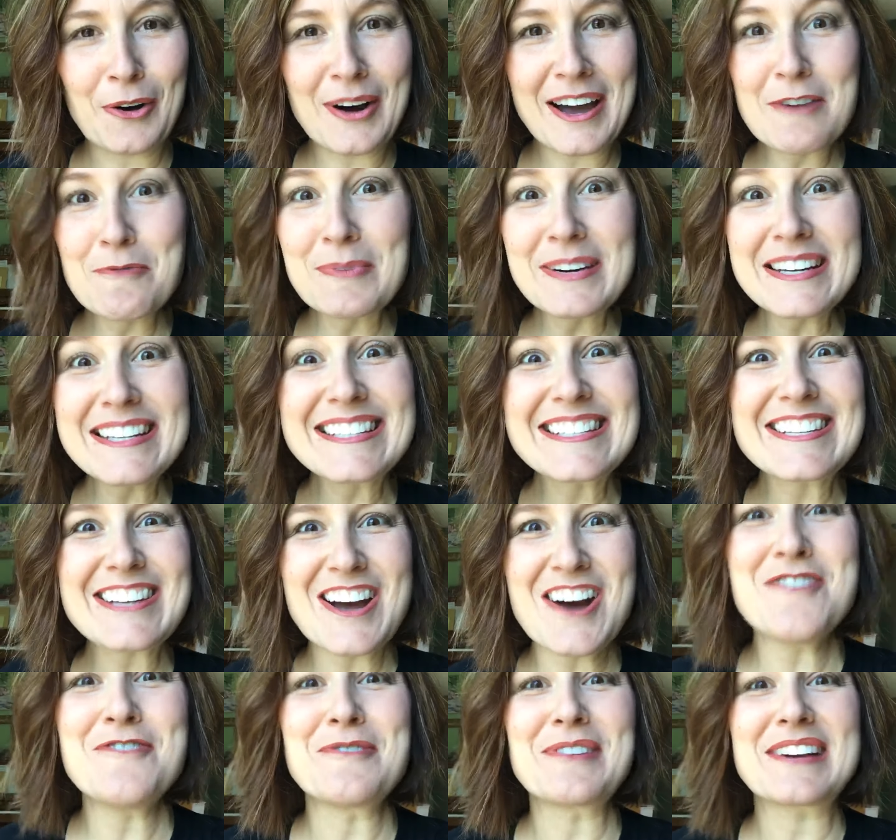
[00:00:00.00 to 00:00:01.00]
And we
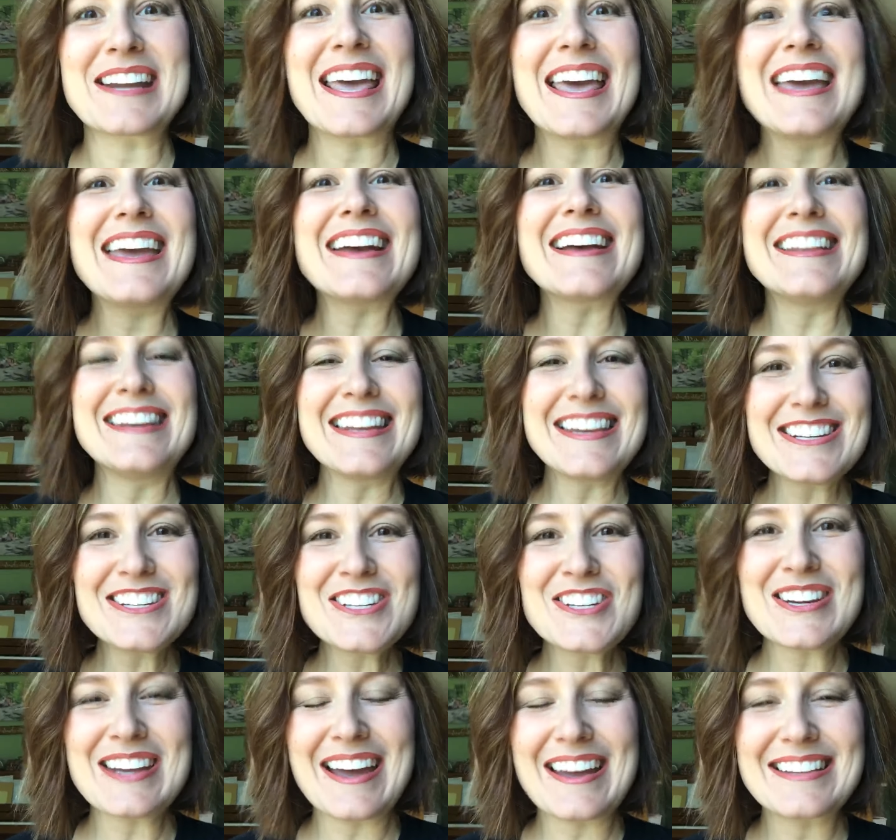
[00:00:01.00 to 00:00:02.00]
don't. He
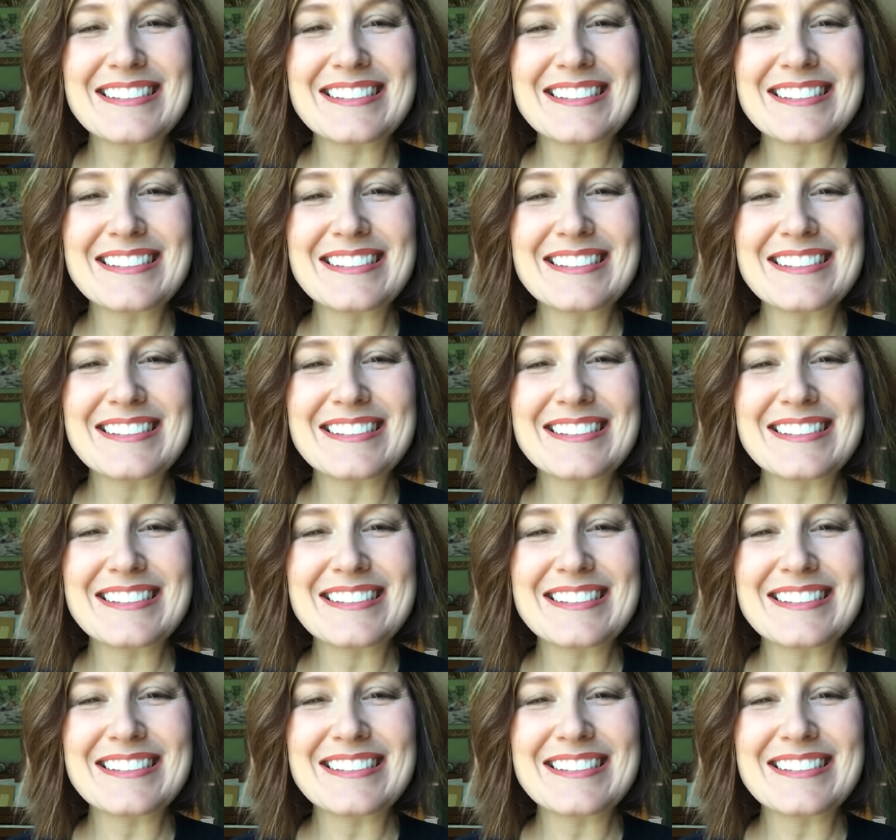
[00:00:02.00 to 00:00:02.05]
initiates